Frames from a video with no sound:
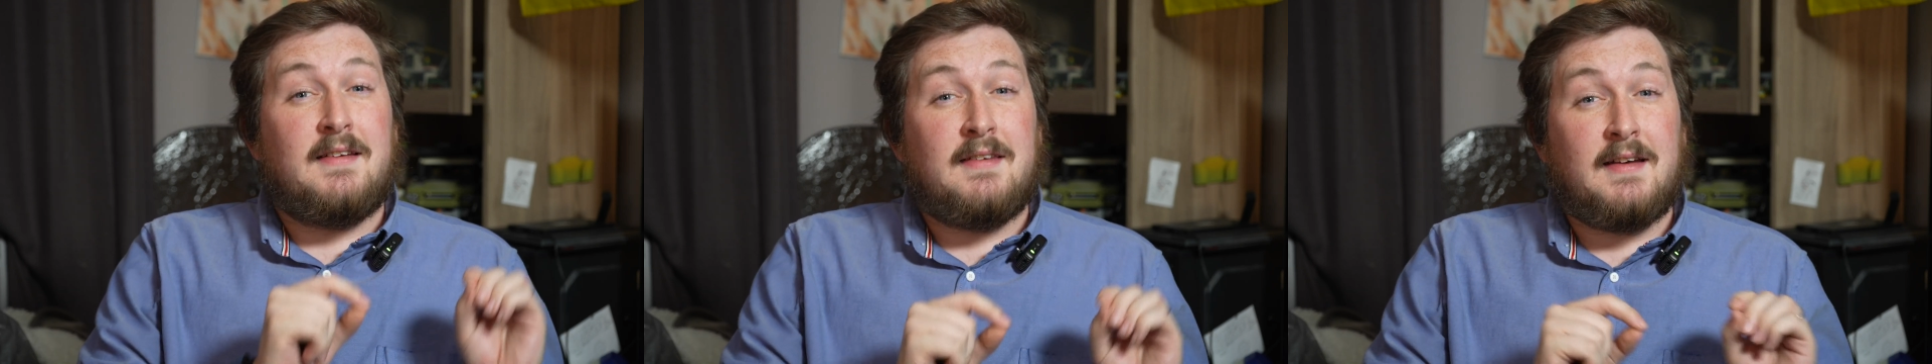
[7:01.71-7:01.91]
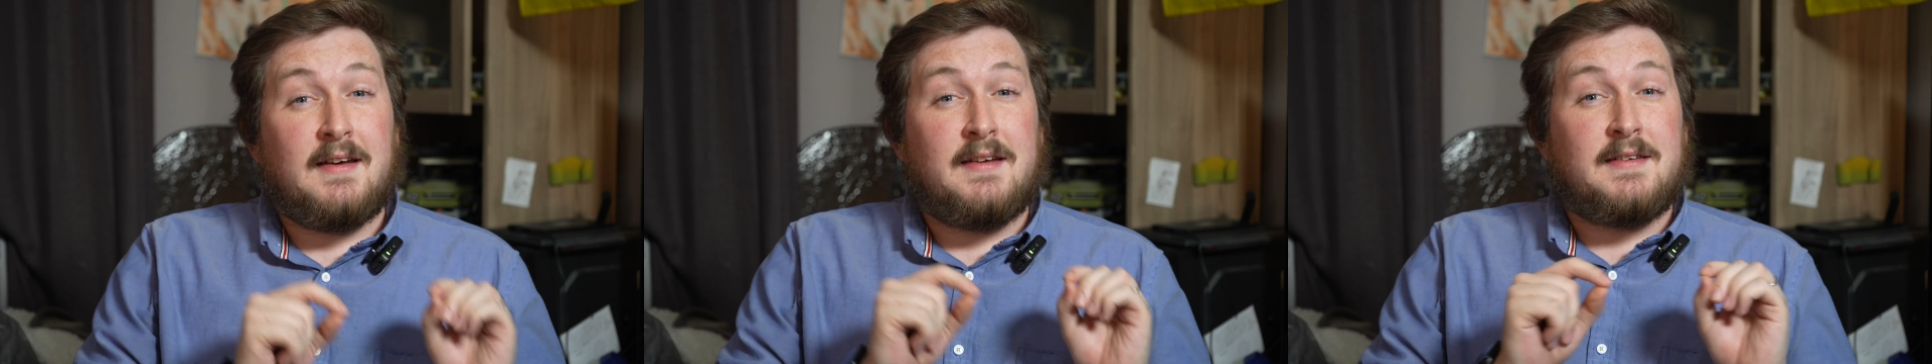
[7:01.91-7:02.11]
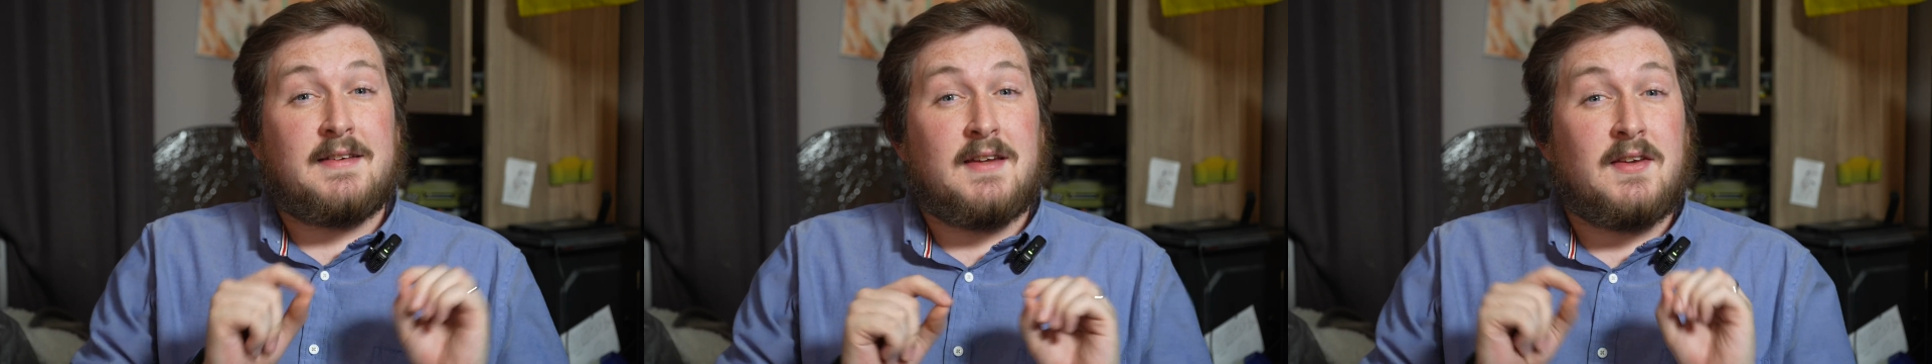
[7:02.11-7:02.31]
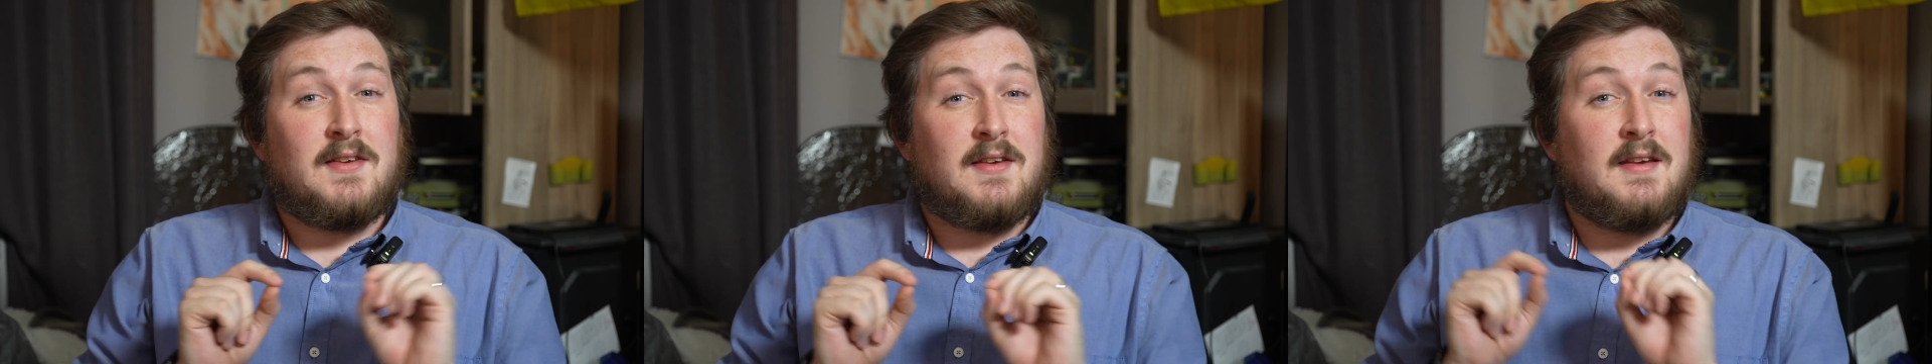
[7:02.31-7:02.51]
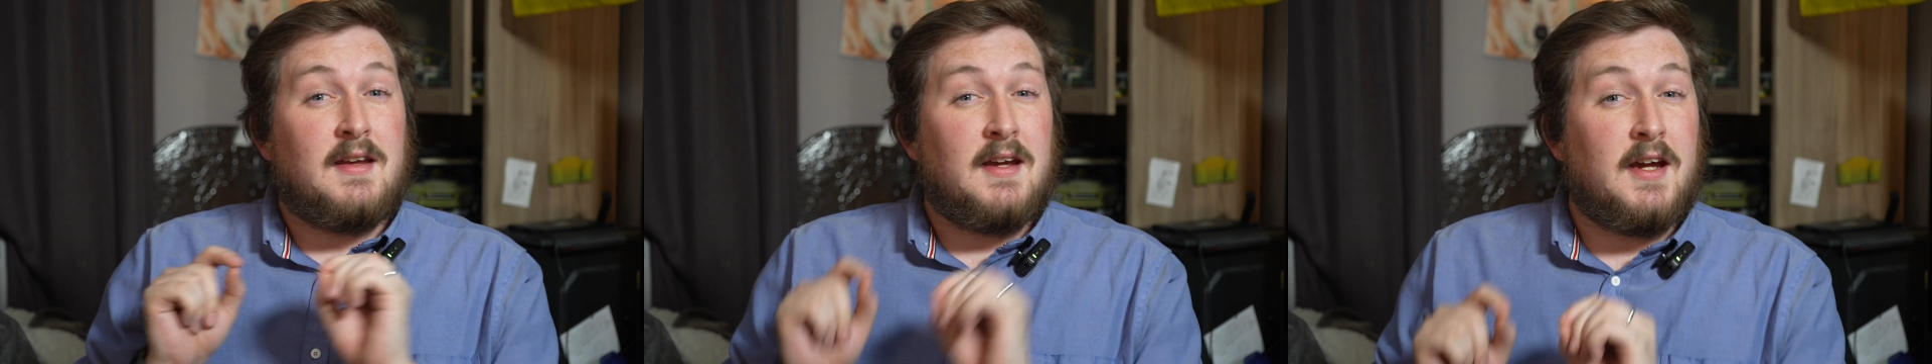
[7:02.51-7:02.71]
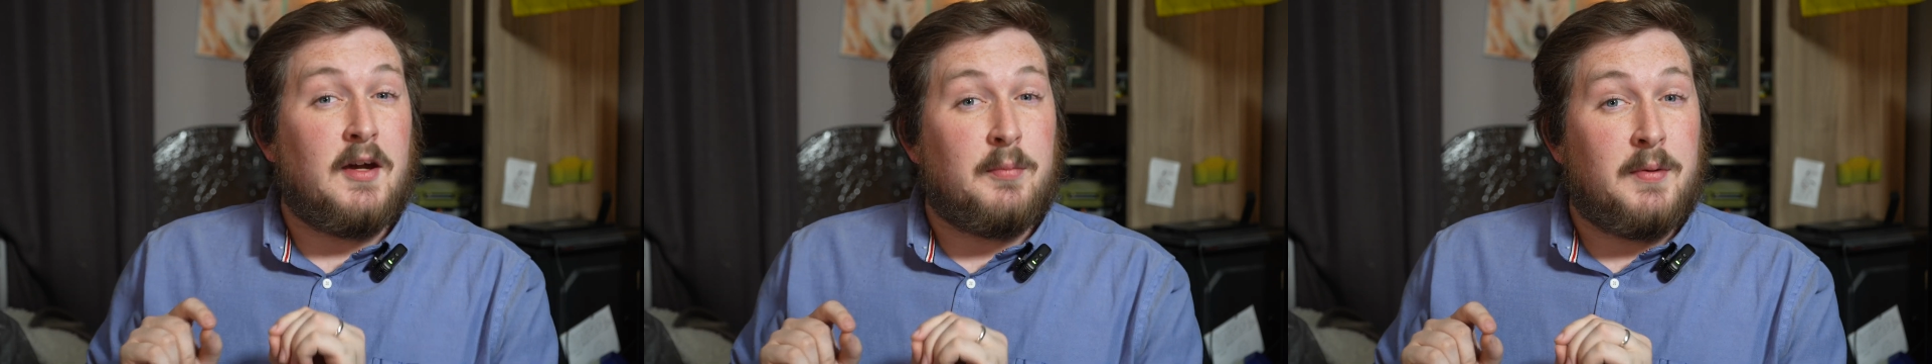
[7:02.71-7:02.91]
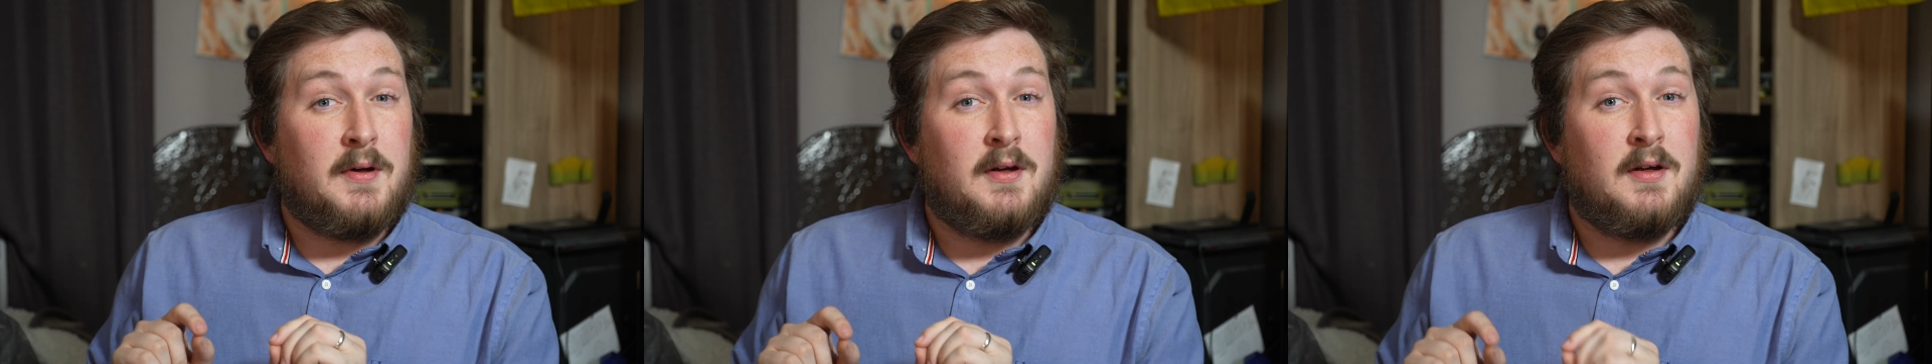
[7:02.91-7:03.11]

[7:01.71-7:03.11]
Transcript: like it says in the app.